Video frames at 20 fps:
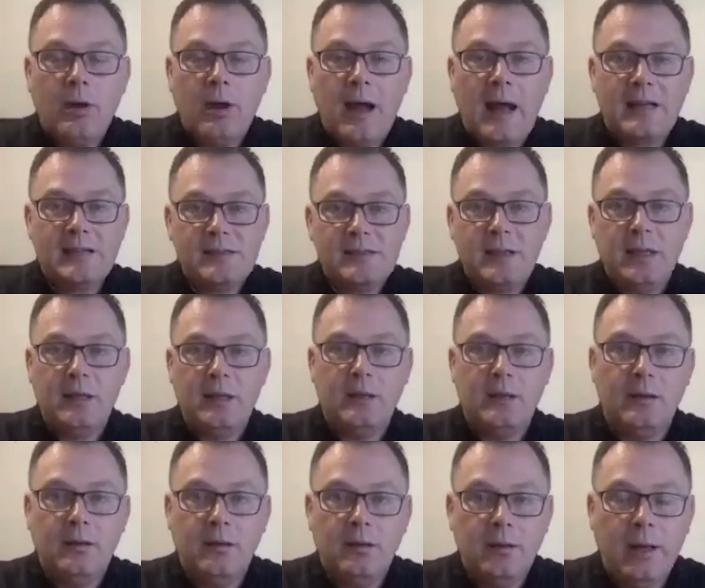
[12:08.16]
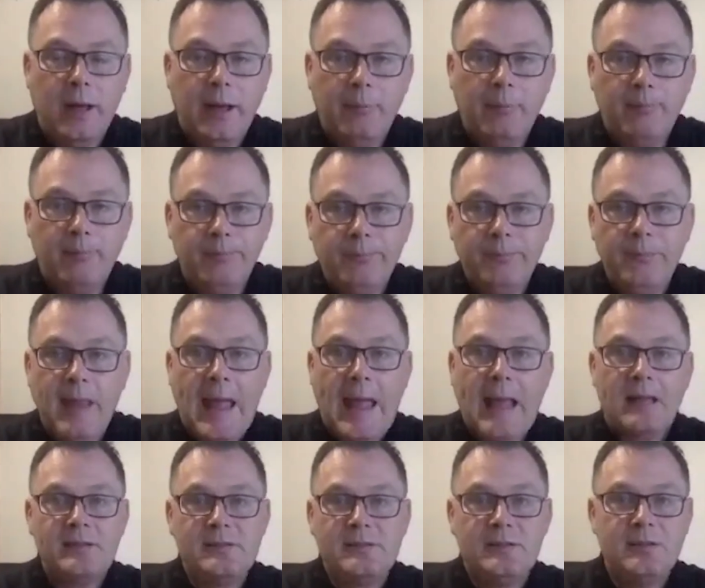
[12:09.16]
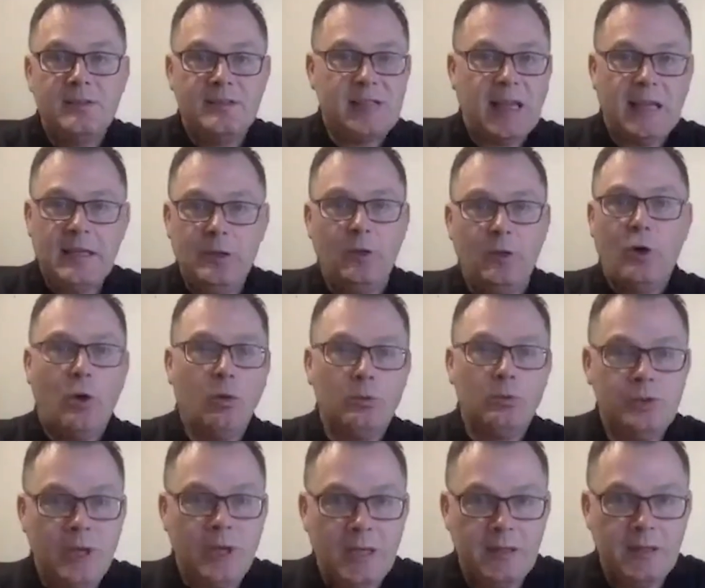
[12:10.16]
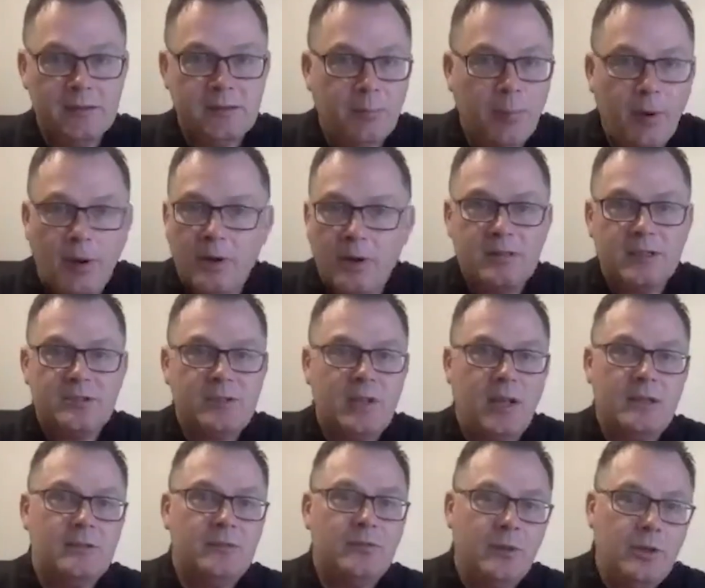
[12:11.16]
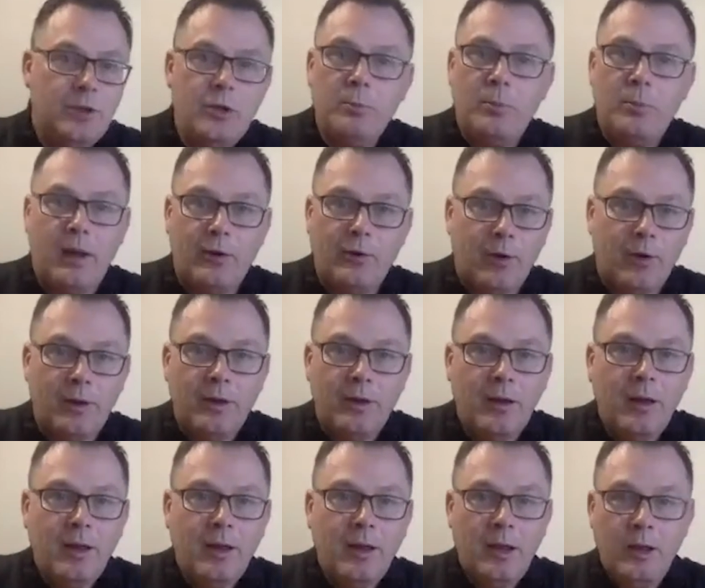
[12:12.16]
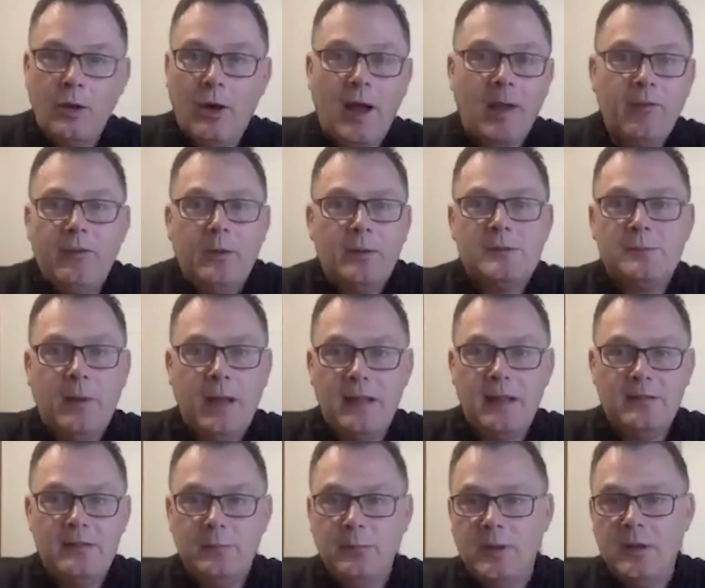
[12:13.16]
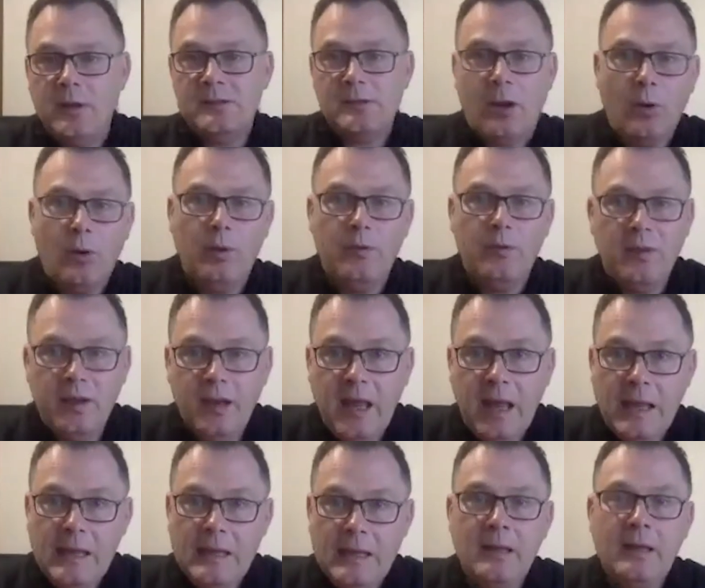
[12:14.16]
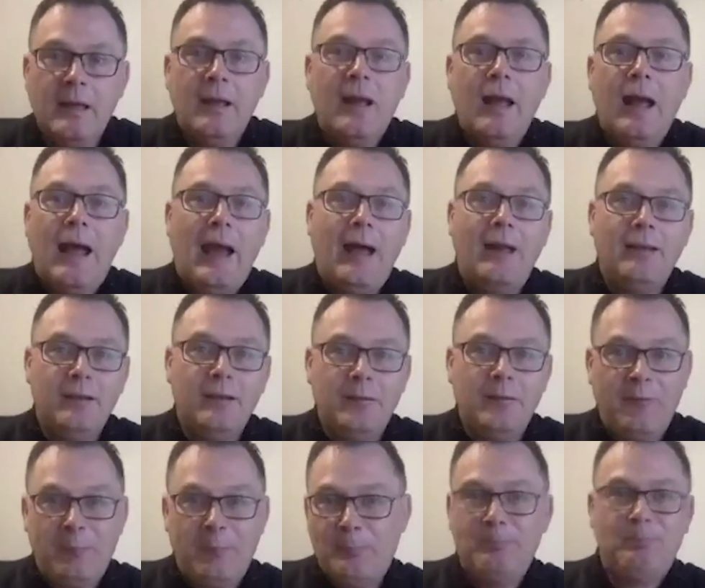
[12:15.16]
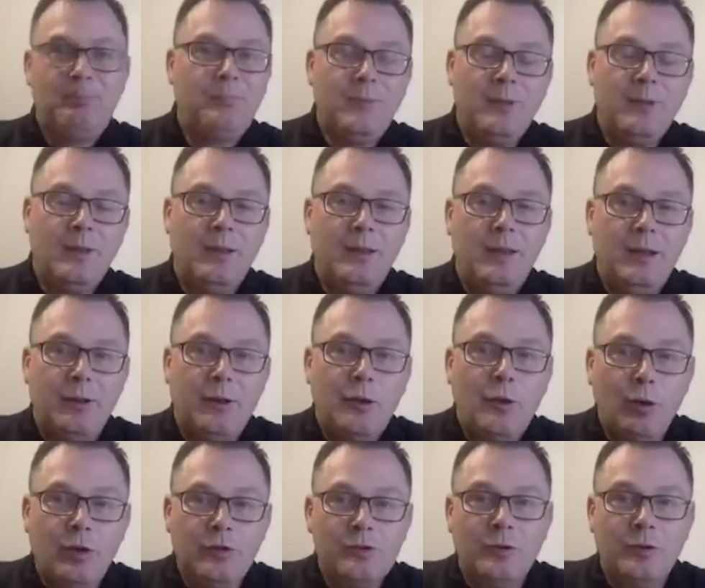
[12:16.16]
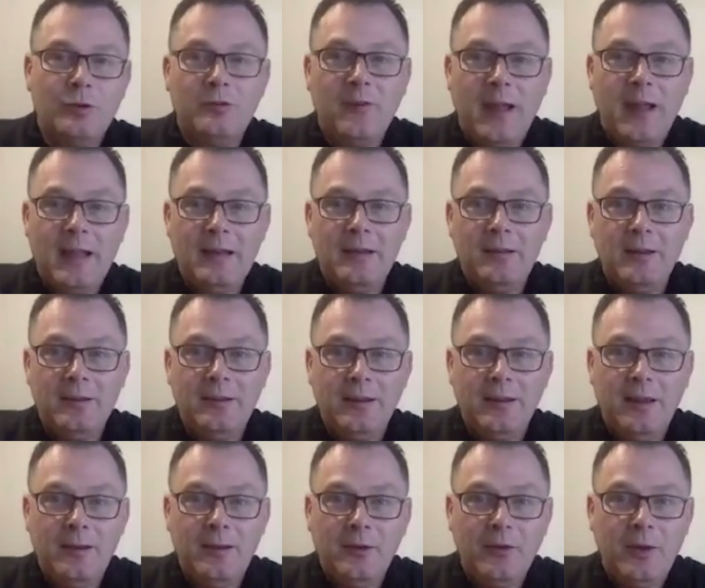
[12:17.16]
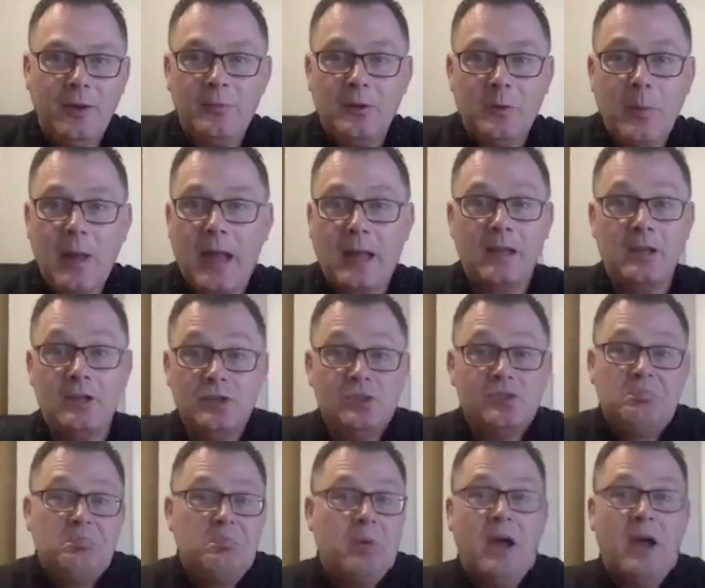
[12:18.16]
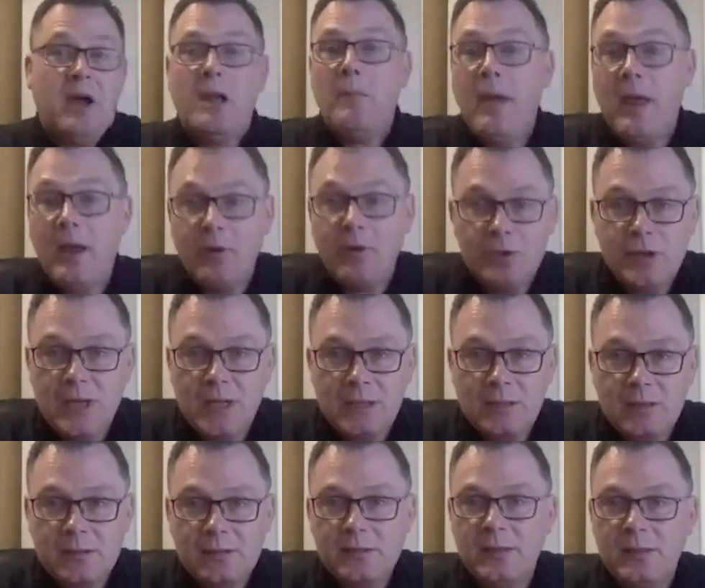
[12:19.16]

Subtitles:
asking Next to take your old jeans in part exchange for a new pair, right? You're not having to explain to them, look, there's a hole in the knee and the colour's all faded and they're ripped at the back. You just buy a pair of jeans.